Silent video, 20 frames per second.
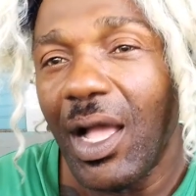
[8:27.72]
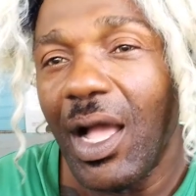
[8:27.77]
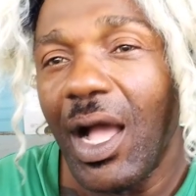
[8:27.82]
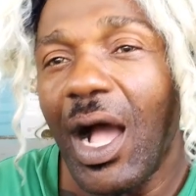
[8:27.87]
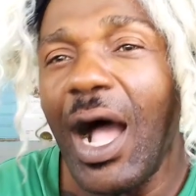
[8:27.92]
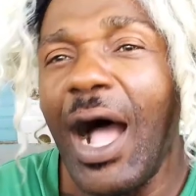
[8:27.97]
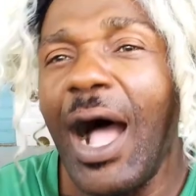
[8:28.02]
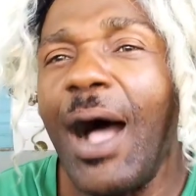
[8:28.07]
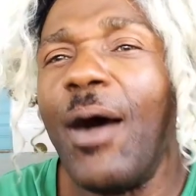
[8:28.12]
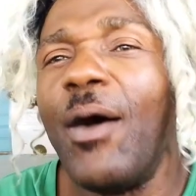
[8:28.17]

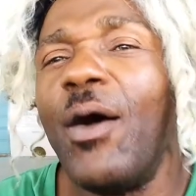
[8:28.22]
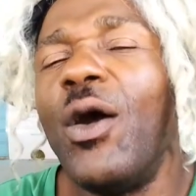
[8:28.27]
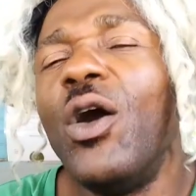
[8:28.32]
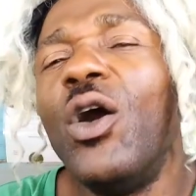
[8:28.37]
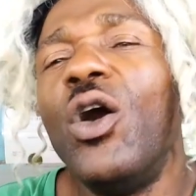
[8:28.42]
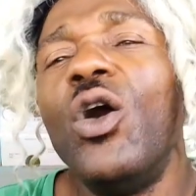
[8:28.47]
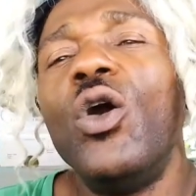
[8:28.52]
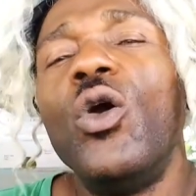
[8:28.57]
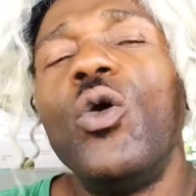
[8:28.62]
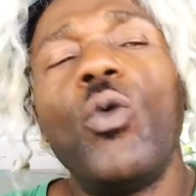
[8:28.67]
And
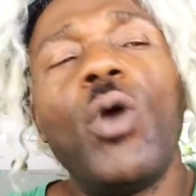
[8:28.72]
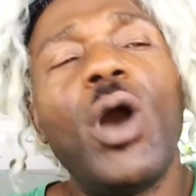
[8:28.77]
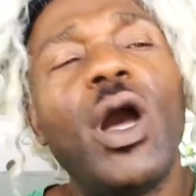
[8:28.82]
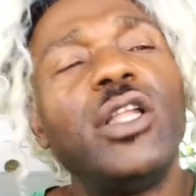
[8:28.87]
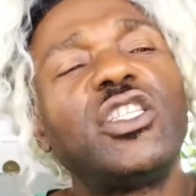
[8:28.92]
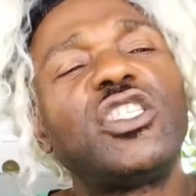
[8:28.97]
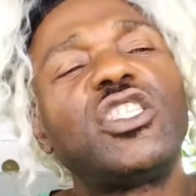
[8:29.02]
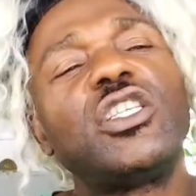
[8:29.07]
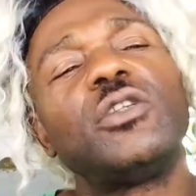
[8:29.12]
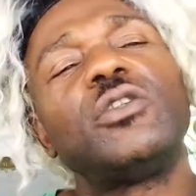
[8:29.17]
one
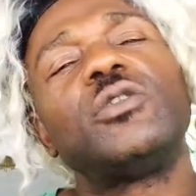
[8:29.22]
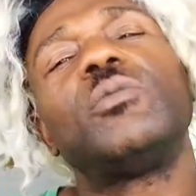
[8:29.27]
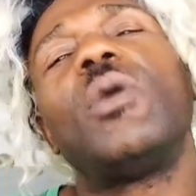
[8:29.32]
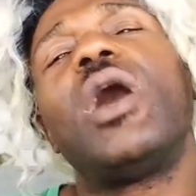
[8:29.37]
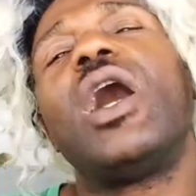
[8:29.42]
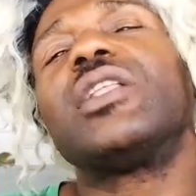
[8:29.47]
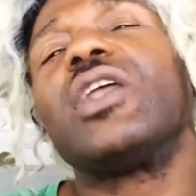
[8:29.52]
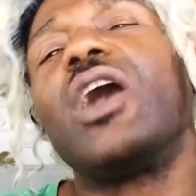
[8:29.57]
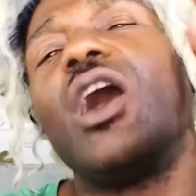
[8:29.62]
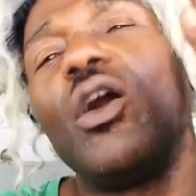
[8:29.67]

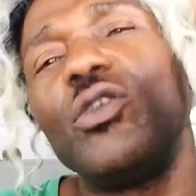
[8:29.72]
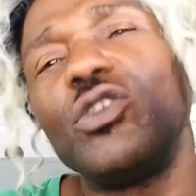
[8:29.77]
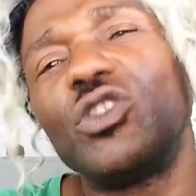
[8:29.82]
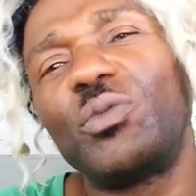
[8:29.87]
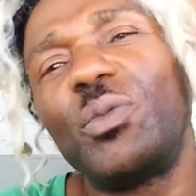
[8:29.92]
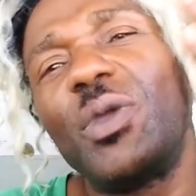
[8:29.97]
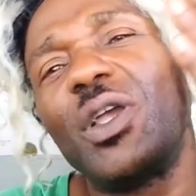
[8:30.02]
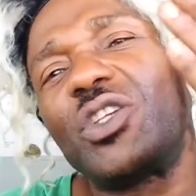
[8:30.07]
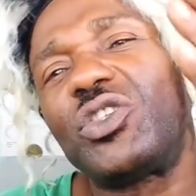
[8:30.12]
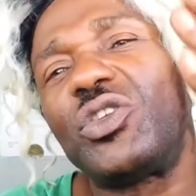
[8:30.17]
smart always
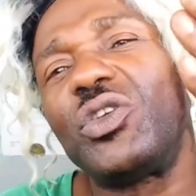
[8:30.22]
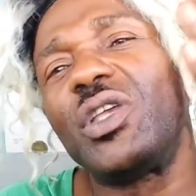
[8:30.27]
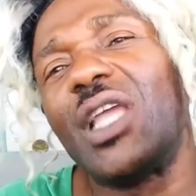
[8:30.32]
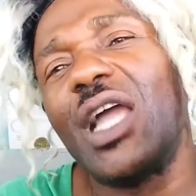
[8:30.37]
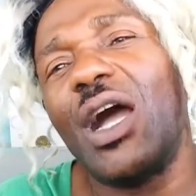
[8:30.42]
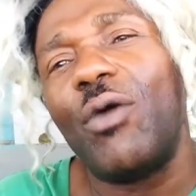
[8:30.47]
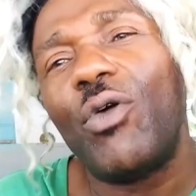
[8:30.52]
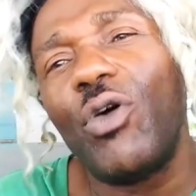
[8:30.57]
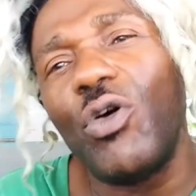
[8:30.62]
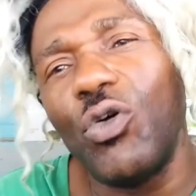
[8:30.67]
make sure you get
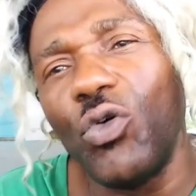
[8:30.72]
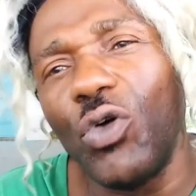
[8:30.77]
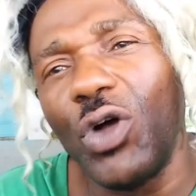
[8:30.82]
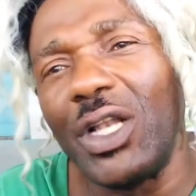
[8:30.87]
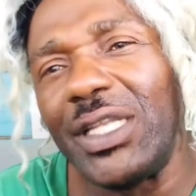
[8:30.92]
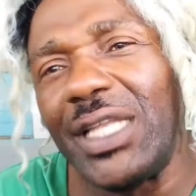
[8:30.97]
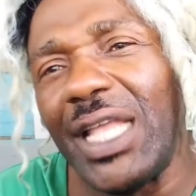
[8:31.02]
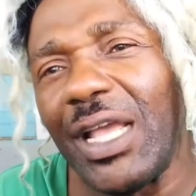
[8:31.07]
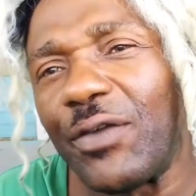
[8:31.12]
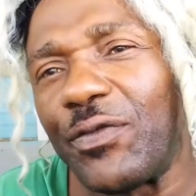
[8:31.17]
one whole
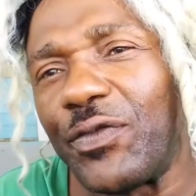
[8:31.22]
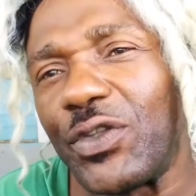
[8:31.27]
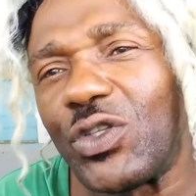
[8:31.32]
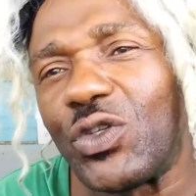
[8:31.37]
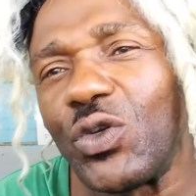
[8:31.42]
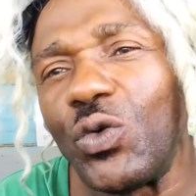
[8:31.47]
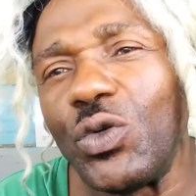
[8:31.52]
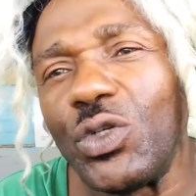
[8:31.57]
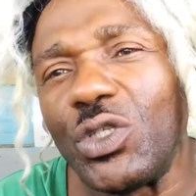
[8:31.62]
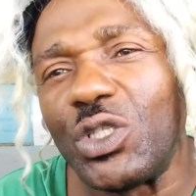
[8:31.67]
dig for
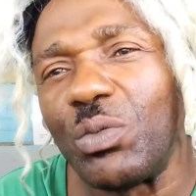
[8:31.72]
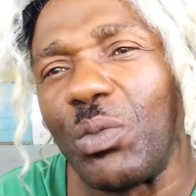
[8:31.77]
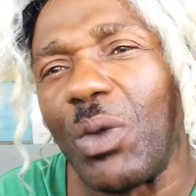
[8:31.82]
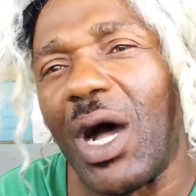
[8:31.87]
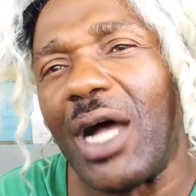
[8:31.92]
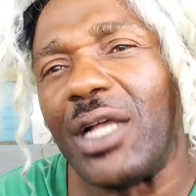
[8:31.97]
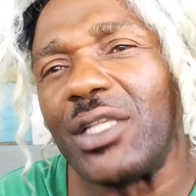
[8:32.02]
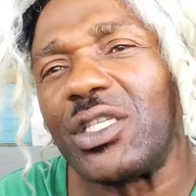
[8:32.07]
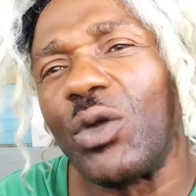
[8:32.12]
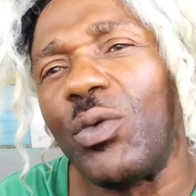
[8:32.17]
two
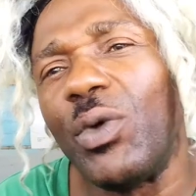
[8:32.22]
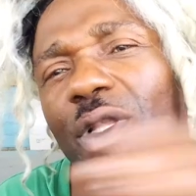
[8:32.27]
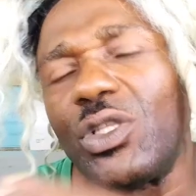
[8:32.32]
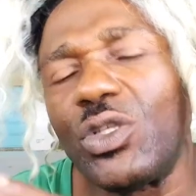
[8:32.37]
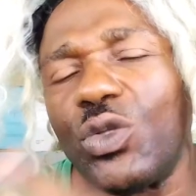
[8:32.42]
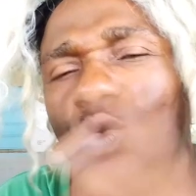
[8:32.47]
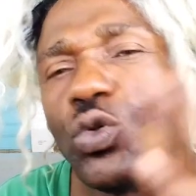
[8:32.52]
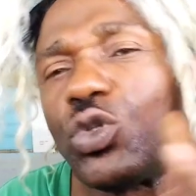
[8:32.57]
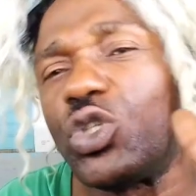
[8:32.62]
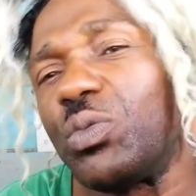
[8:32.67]
smart. So when
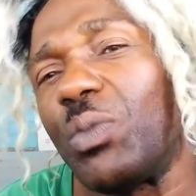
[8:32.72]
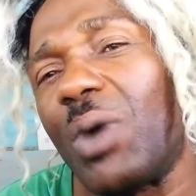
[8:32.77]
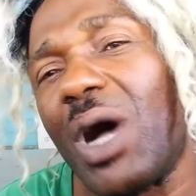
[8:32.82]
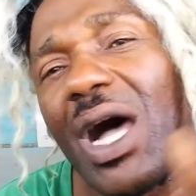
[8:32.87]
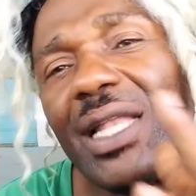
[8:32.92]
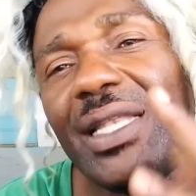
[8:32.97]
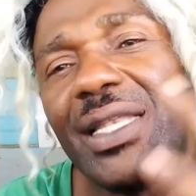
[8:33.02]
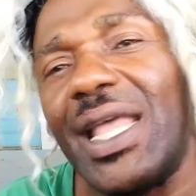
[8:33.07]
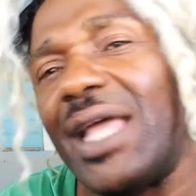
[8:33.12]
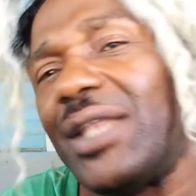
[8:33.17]
two
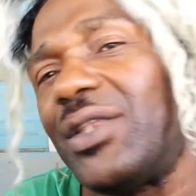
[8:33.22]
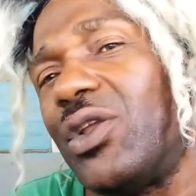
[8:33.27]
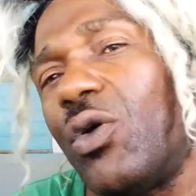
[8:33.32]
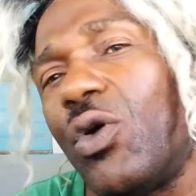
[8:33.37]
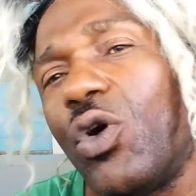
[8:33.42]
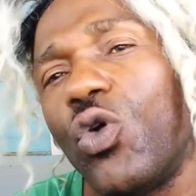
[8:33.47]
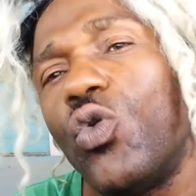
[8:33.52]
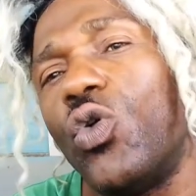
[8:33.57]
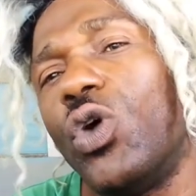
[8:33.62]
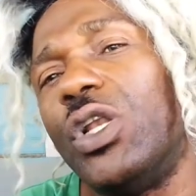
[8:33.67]
smart dead no
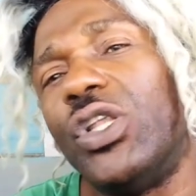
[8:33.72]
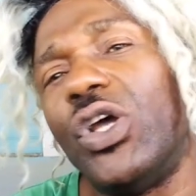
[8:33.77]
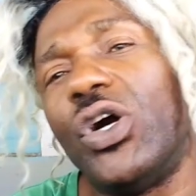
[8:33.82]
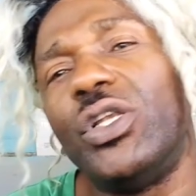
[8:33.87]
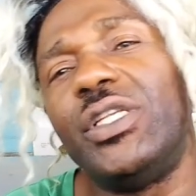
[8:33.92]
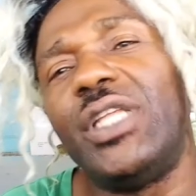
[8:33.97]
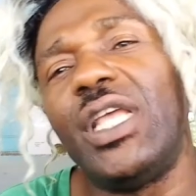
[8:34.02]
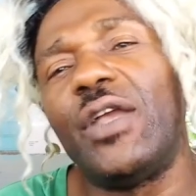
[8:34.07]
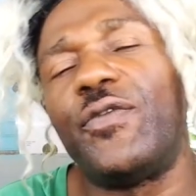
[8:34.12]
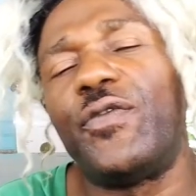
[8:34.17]
whole don't
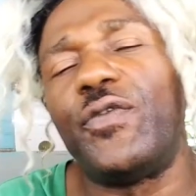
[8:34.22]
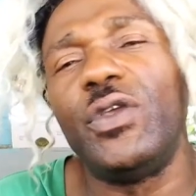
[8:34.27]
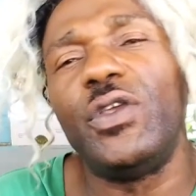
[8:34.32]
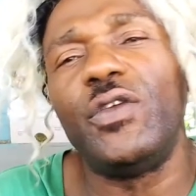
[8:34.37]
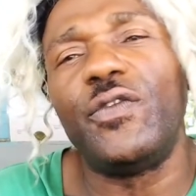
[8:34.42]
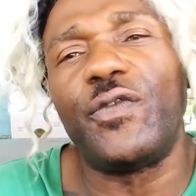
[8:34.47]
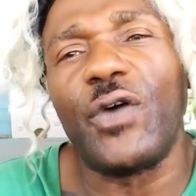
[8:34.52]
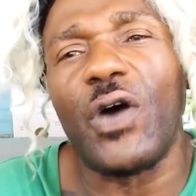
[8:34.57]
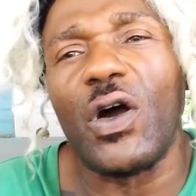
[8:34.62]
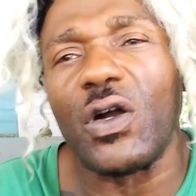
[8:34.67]
dig free
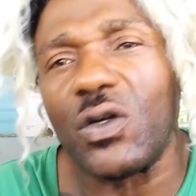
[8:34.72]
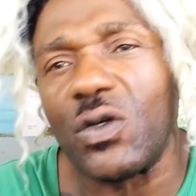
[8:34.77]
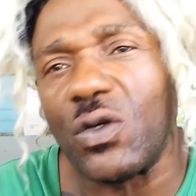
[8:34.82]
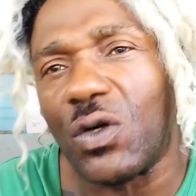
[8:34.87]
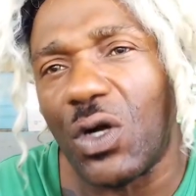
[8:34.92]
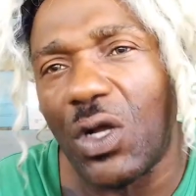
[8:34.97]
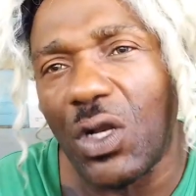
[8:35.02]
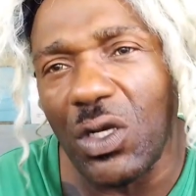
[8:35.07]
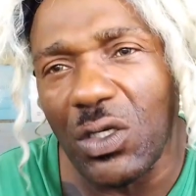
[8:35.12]
fuck all.